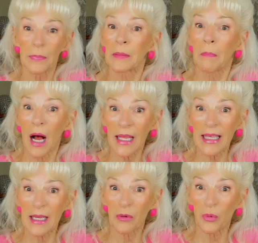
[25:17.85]
and my
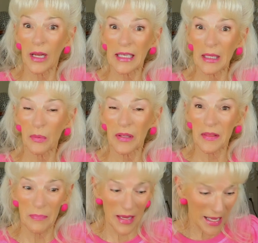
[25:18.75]
get ready with
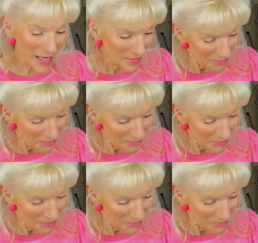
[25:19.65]
me.